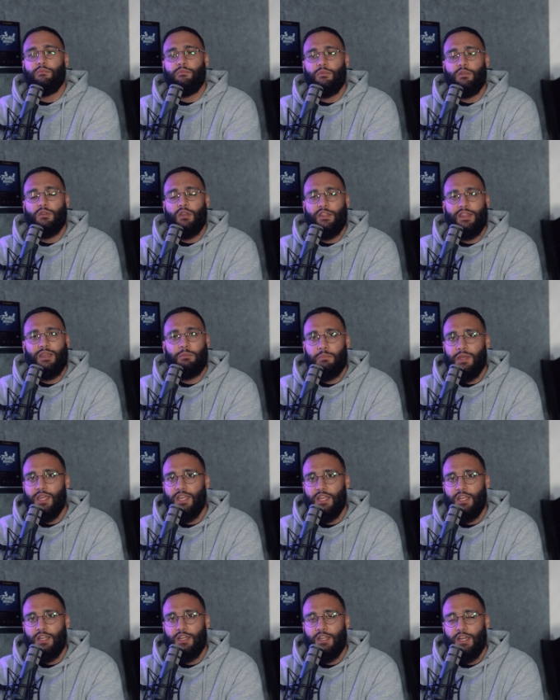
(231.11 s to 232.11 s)
nothing
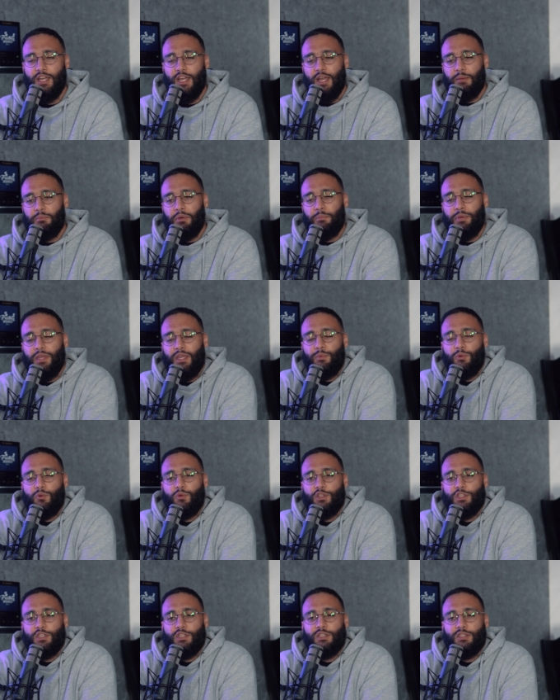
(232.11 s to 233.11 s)
mean but people
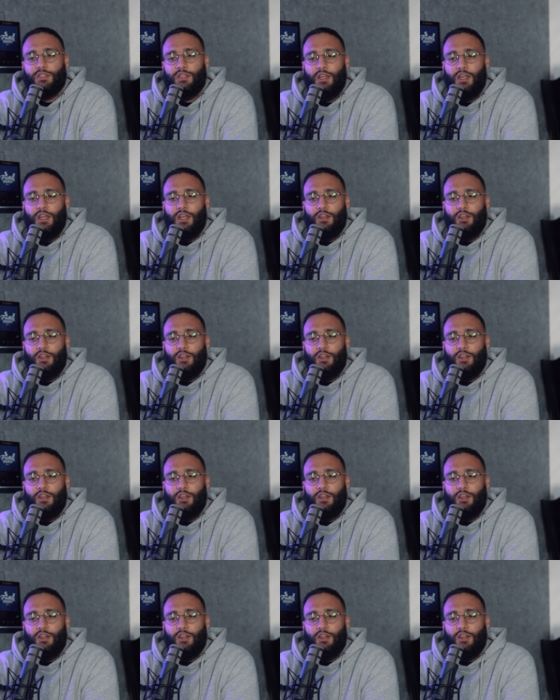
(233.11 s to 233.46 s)
were just